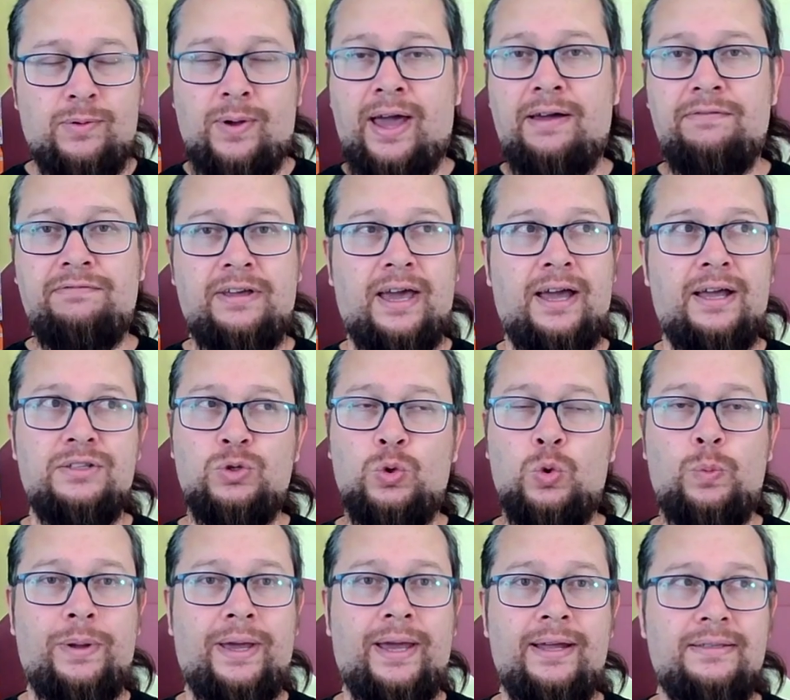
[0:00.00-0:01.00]
have cats or
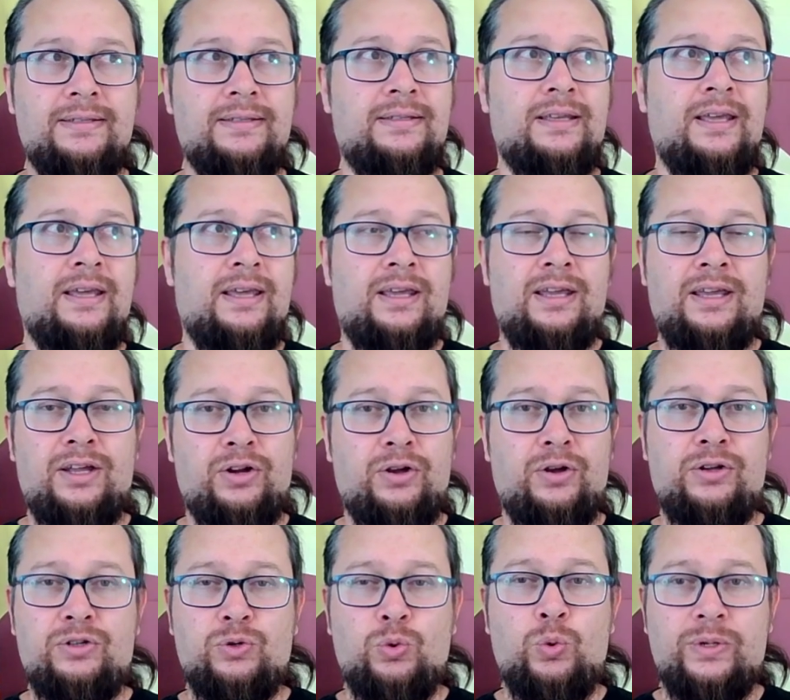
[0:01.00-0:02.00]
pets, you know,
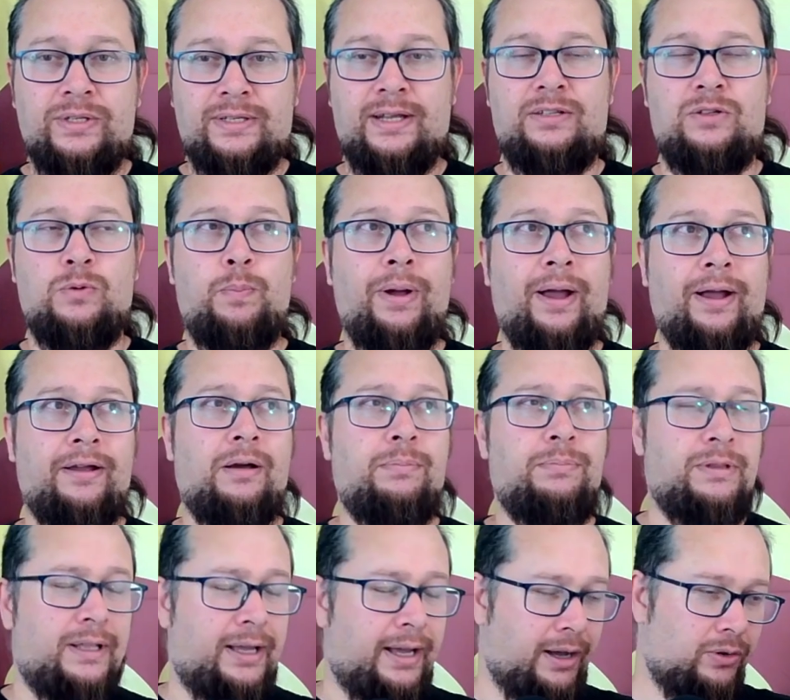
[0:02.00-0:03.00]
you always get your back up
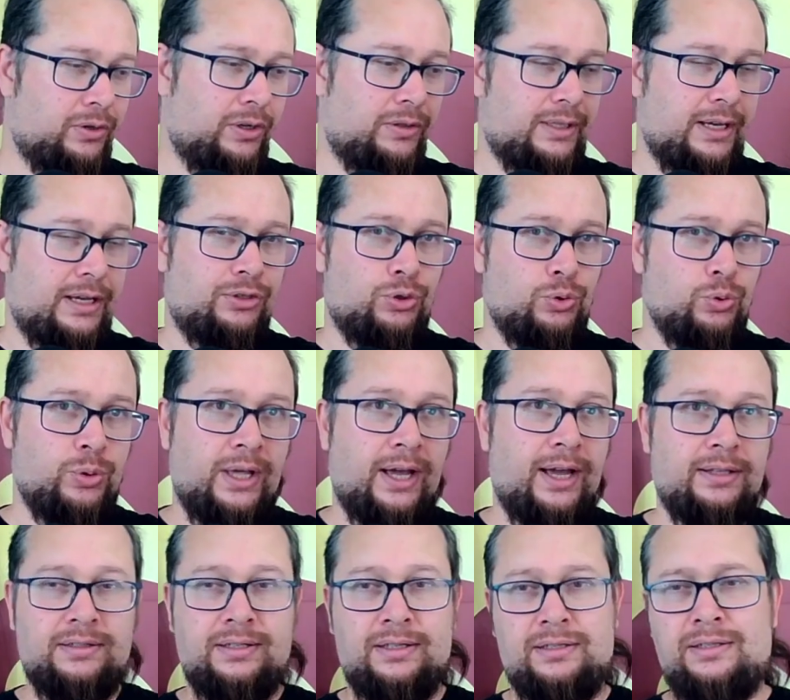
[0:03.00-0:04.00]
and like, how could they do
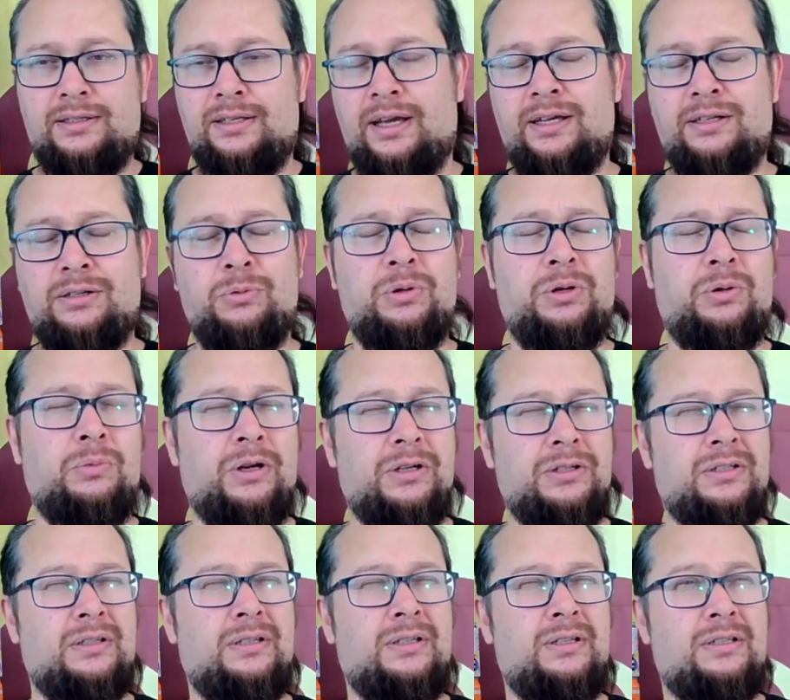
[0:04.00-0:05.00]
that, and I don't want to
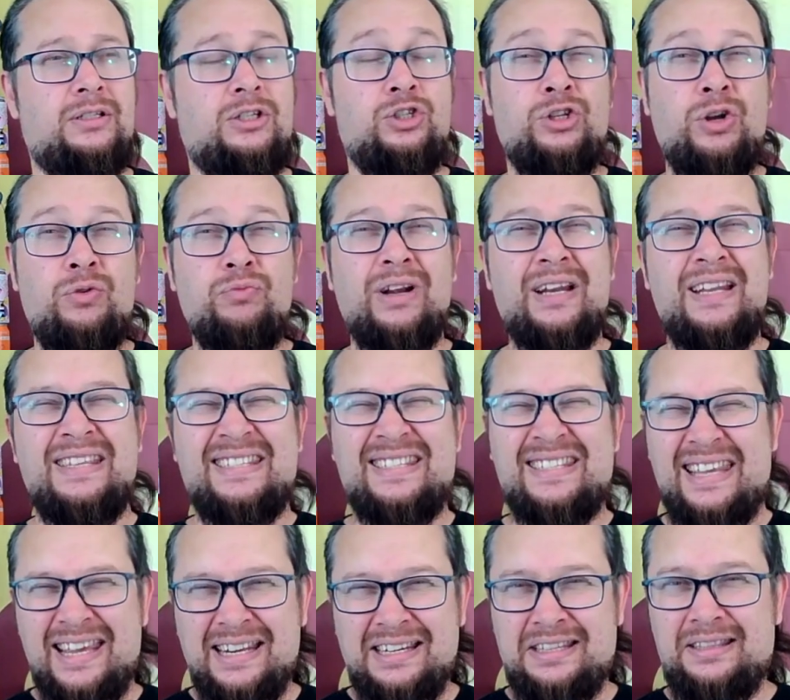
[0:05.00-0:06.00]
watch this. You don't really
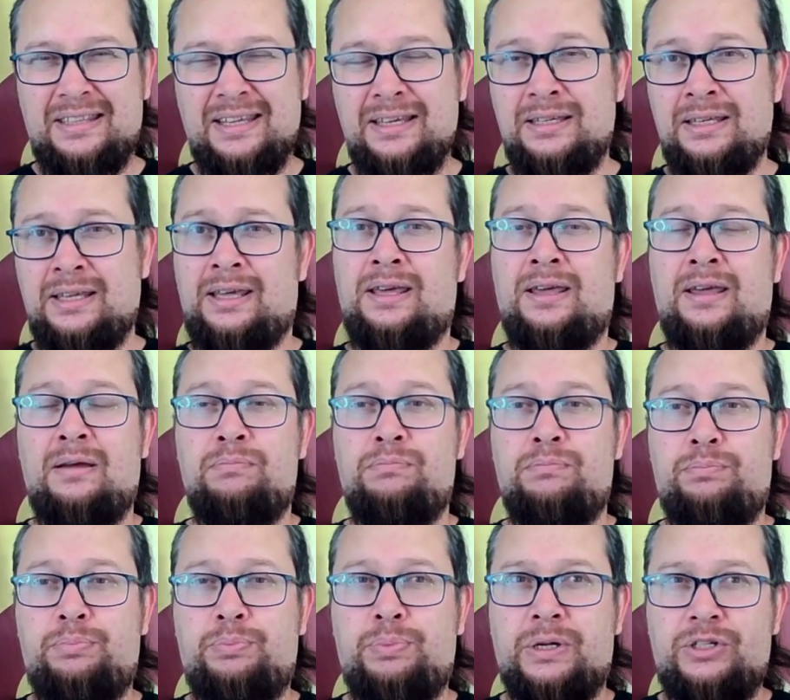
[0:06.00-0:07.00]
see anything,
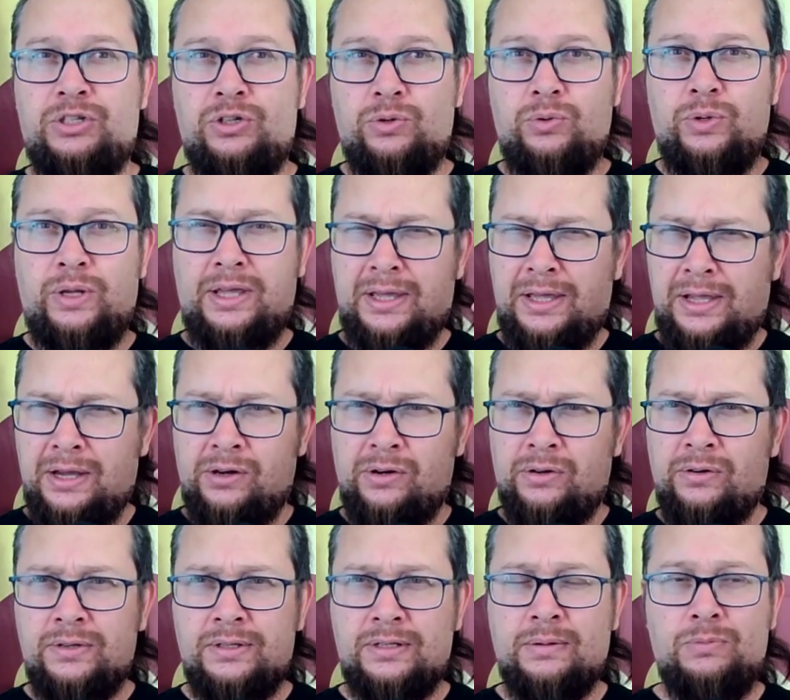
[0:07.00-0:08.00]
but you
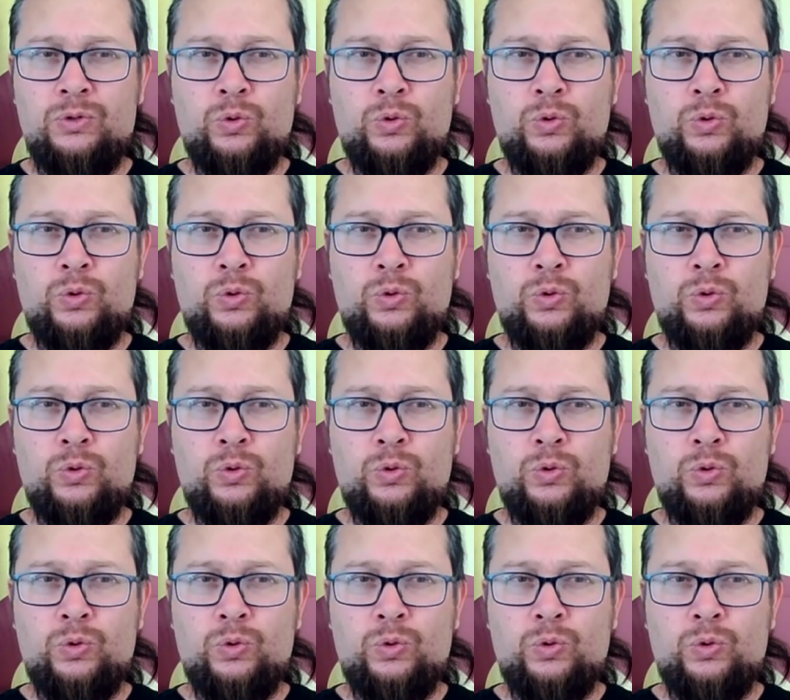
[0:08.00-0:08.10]
hear some